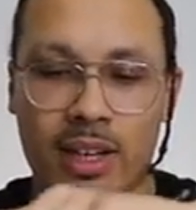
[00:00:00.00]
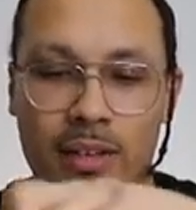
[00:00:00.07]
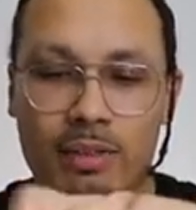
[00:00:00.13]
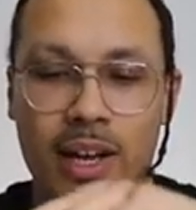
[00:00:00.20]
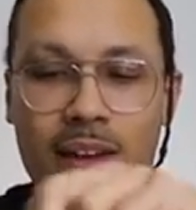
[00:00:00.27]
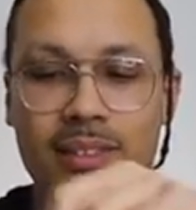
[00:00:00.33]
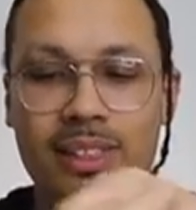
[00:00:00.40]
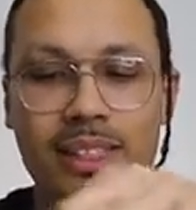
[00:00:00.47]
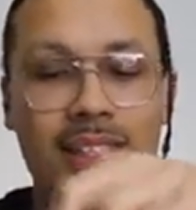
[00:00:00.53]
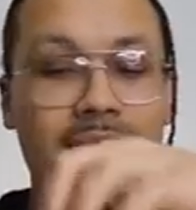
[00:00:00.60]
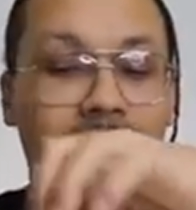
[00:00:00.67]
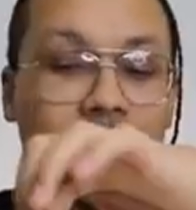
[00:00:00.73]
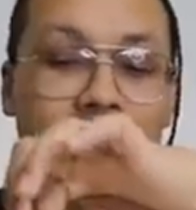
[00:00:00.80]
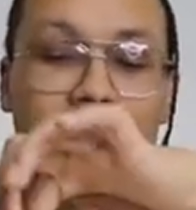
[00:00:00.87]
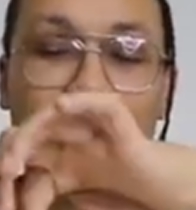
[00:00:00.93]
If you haven't seen a
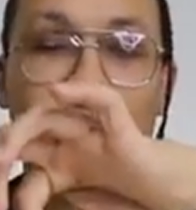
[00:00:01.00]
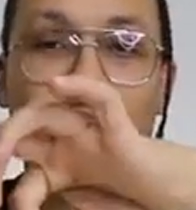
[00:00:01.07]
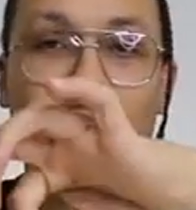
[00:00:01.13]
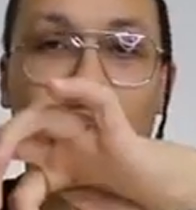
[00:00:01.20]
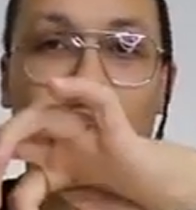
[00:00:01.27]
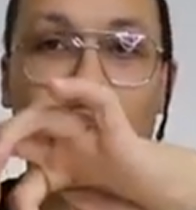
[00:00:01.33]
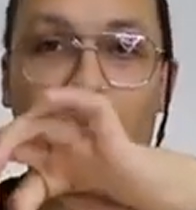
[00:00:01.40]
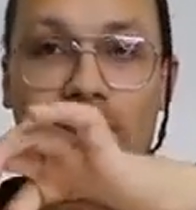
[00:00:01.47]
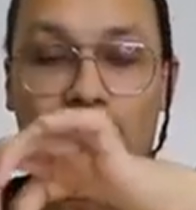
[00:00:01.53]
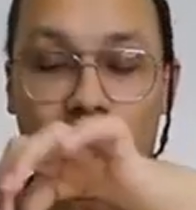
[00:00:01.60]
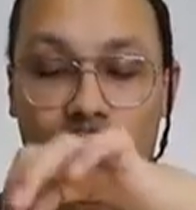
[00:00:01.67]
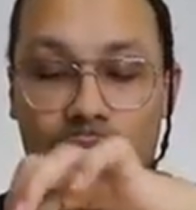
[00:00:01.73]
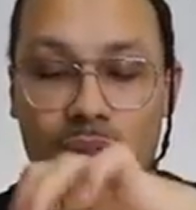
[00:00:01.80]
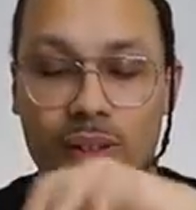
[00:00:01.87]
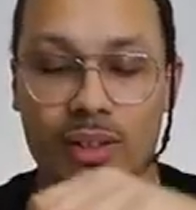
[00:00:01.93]
dead stock knot or the
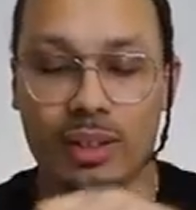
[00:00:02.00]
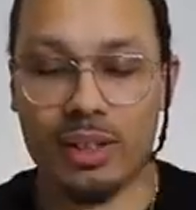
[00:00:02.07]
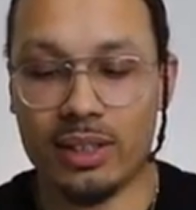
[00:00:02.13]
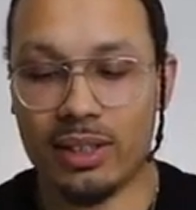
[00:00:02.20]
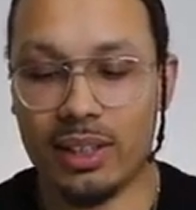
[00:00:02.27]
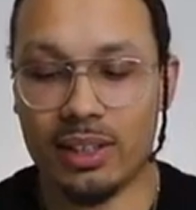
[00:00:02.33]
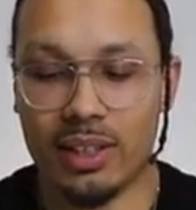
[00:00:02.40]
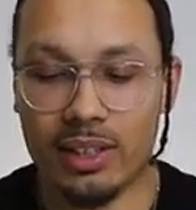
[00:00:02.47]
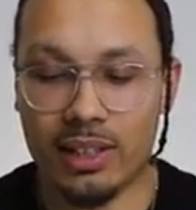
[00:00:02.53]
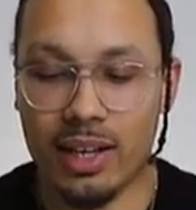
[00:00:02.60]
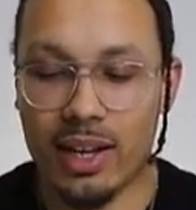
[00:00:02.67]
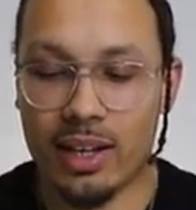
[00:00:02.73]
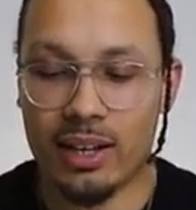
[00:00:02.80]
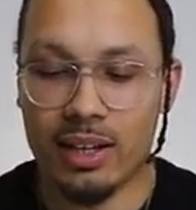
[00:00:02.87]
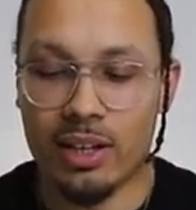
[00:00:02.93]
tutorial or anything like
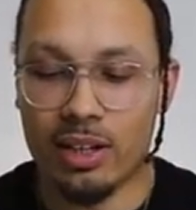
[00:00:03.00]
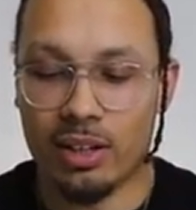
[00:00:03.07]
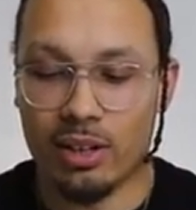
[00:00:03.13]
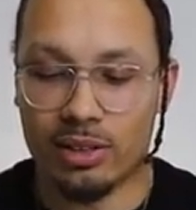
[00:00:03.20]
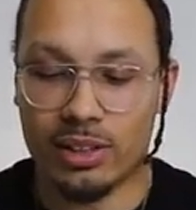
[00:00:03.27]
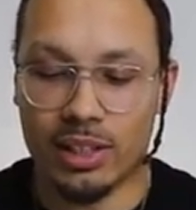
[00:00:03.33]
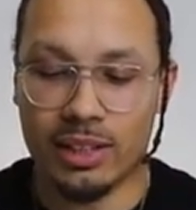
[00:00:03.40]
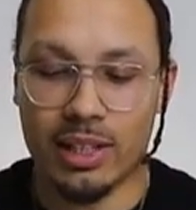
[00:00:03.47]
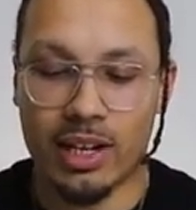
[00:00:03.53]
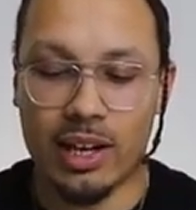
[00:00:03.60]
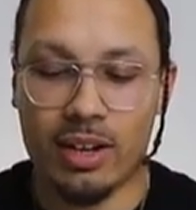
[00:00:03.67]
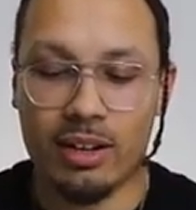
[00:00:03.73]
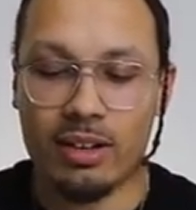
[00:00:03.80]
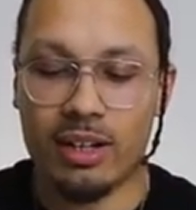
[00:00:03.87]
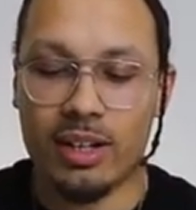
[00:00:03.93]
that, go check that
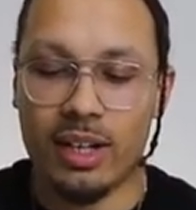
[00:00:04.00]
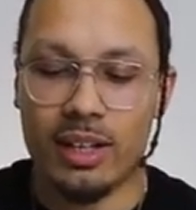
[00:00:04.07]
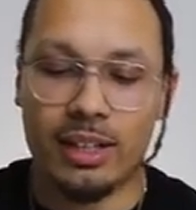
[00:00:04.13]
out.